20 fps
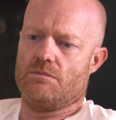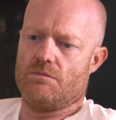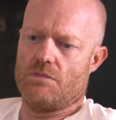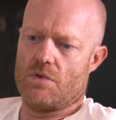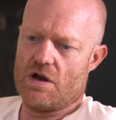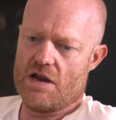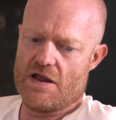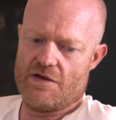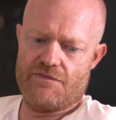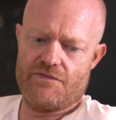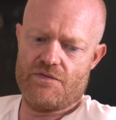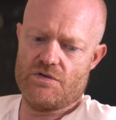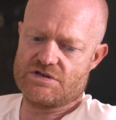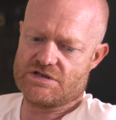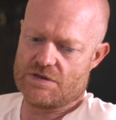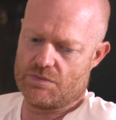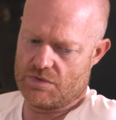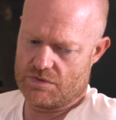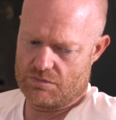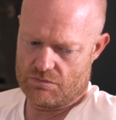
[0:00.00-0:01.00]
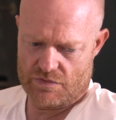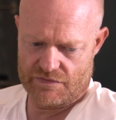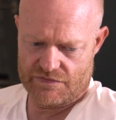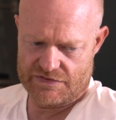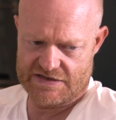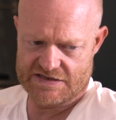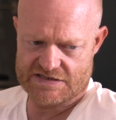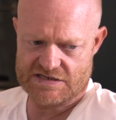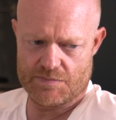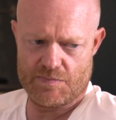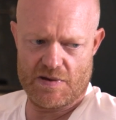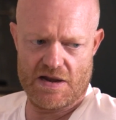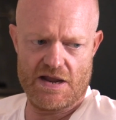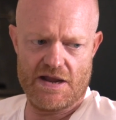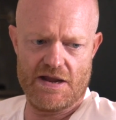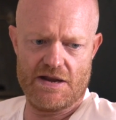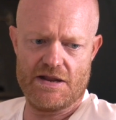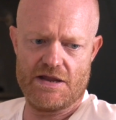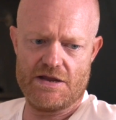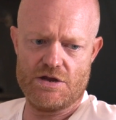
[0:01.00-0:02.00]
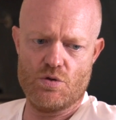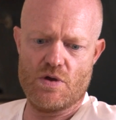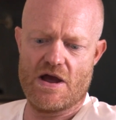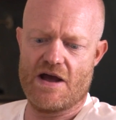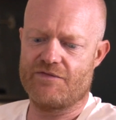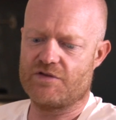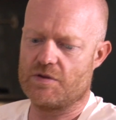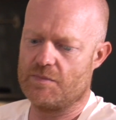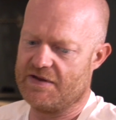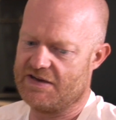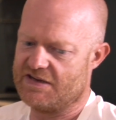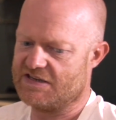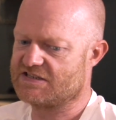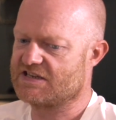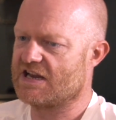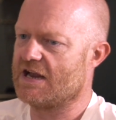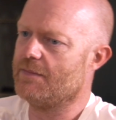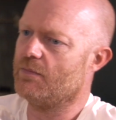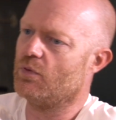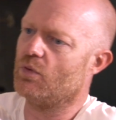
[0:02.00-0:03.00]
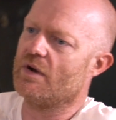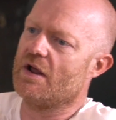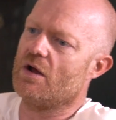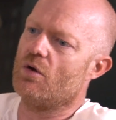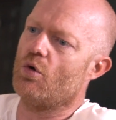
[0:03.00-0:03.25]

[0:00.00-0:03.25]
My Left Foot, someone with a disability, that you have to be disabled